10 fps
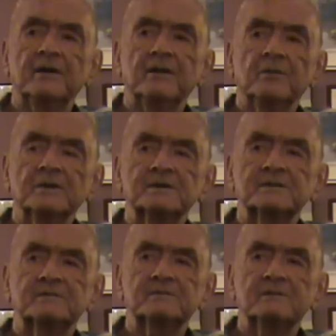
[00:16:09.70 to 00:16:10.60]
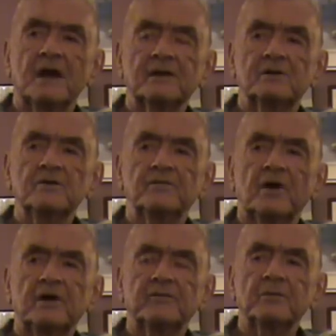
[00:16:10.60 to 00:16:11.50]
that was not too
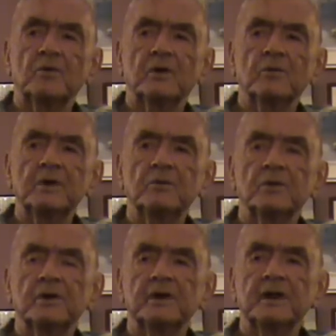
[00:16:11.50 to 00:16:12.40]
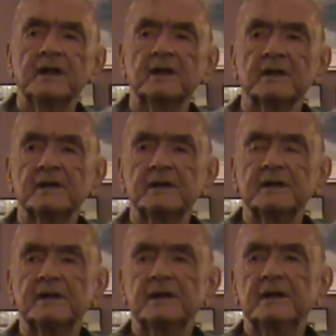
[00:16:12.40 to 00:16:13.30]
far from where we were in England.
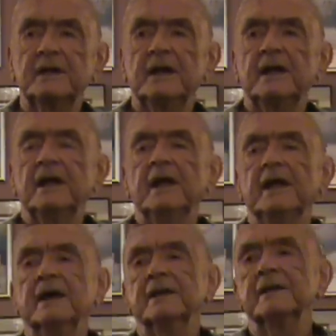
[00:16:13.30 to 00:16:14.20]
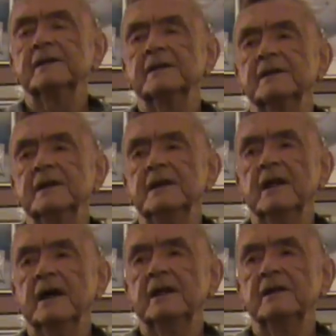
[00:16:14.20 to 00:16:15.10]
And he
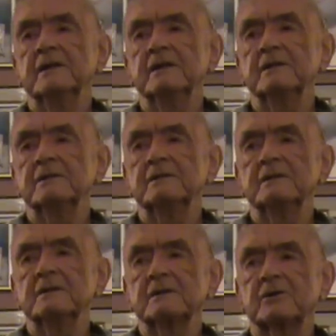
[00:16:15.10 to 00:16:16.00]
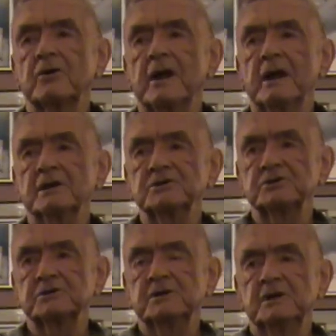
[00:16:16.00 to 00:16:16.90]
died in a
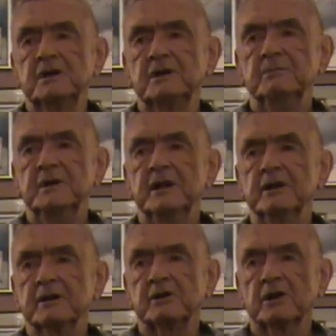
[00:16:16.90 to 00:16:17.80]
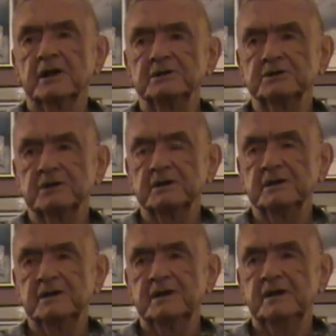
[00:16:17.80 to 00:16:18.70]
crash, mid-air collision.
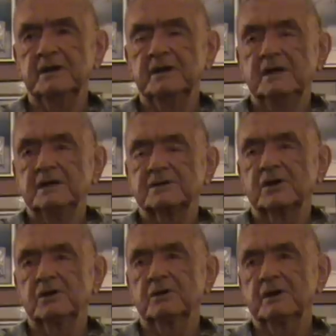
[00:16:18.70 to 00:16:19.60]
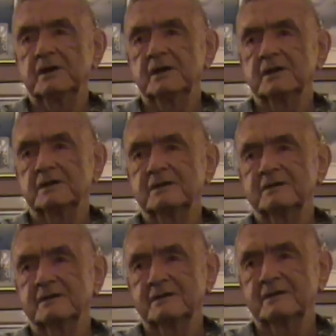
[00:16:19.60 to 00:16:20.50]
So
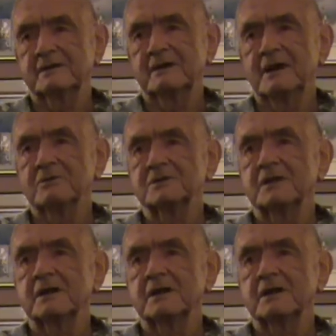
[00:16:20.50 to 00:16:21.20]
I was